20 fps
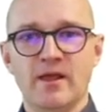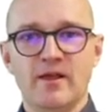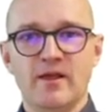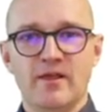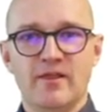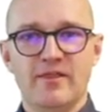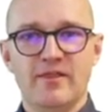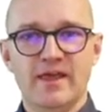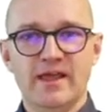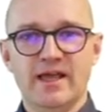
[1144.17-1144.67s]

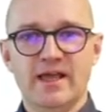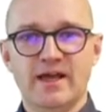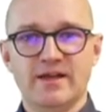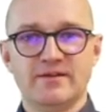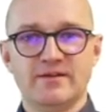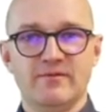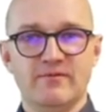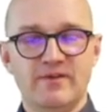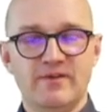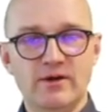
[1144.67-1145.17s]
They had
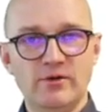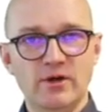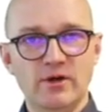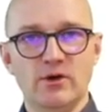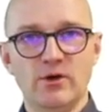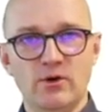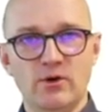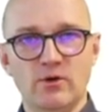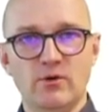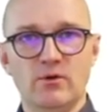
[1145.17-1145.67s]
very
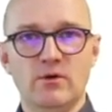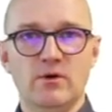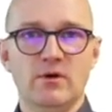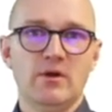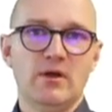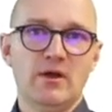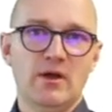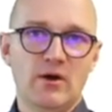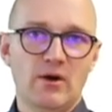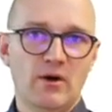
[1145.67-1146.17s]
low
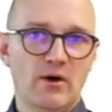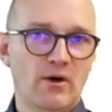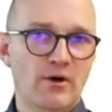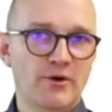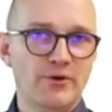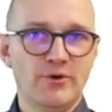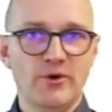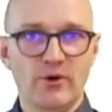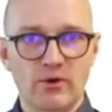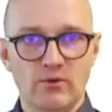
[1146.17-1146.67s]
or
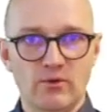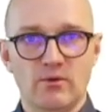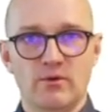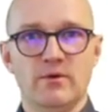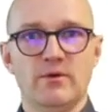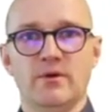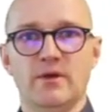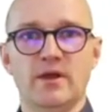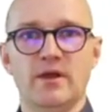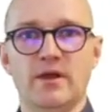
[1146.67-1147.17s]
no
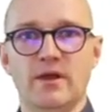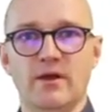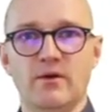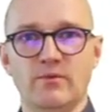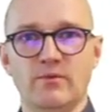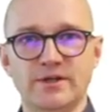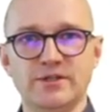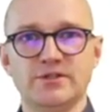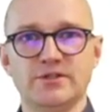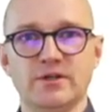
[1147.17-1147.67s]

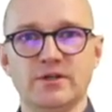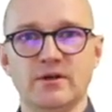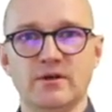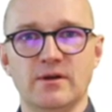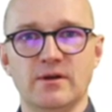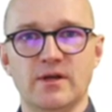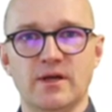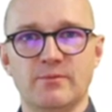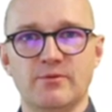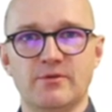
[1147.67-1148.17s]

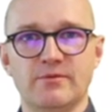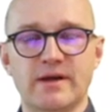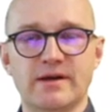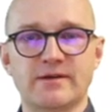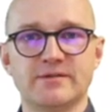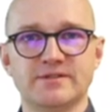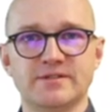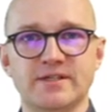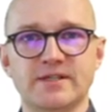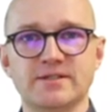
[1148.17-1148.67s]
Windchill
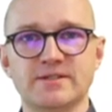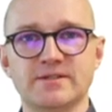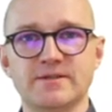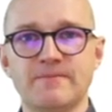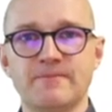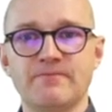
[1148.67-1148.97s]
prerequisites,